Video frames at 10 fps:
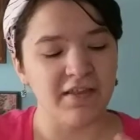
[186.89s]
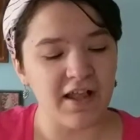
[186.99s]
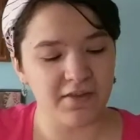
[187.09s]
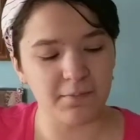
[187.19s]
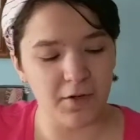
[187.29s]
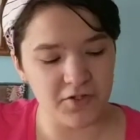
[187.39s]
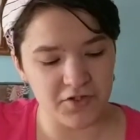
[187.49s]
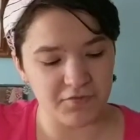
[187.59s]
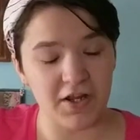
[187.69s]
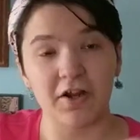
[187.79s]
That's a
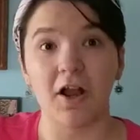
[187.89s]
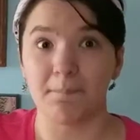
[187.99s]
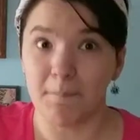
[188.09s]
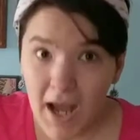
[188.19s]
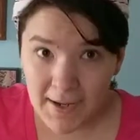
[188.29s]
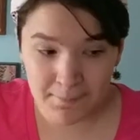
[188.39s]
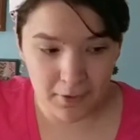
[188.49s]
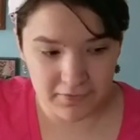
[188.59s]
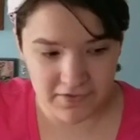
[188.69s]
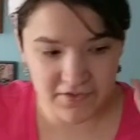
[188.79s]
margin of error on my
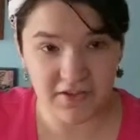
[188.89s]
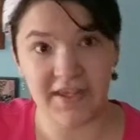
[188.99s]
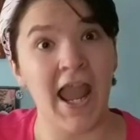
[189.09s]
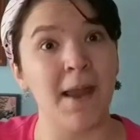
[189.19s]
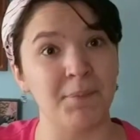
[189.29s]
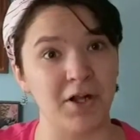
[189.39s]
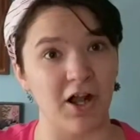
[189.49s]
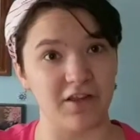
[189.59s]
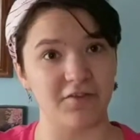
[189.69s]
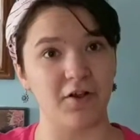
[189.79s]
part. That's not the
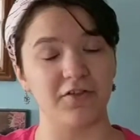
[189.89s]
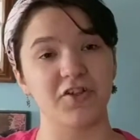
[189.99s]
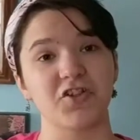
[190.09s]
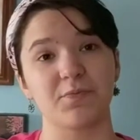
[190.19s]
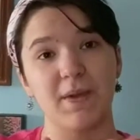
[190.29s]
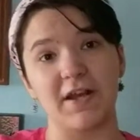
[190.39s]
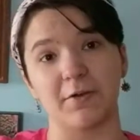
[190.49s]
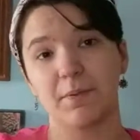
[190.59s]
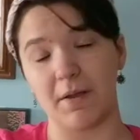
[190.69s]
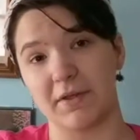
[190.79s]
apricot's fault. They're just
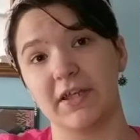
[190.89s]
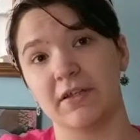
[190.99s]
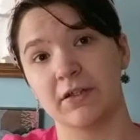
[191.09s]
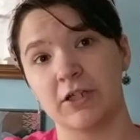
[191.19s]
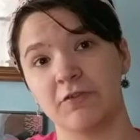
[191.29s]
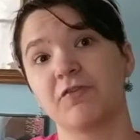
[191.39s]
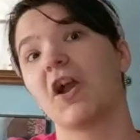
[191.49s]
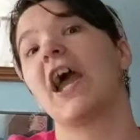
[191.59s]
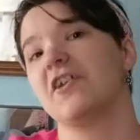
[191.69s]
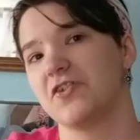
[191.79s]
better probably
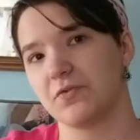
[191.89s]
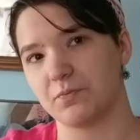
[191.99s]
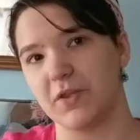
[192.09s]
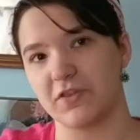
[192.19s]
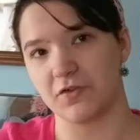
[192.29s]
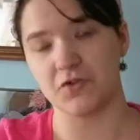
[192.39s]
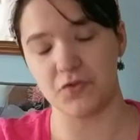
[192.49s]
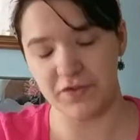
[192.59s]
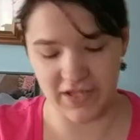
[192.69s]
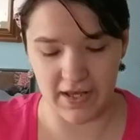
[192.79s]
fresh with the
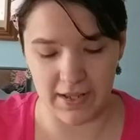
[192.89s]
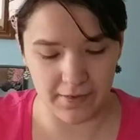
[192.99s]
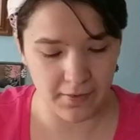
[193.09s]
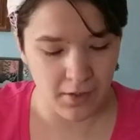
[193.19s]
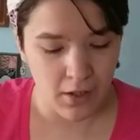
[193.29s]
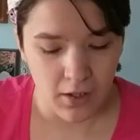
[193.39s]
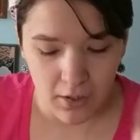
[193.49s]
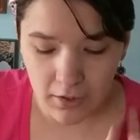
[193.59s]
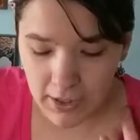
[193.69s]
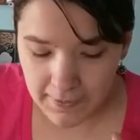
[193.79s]
juice in it.
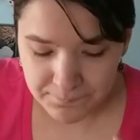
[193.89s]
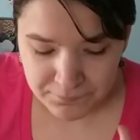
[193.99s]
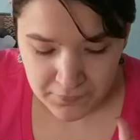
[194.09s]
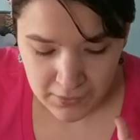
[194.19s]
All right.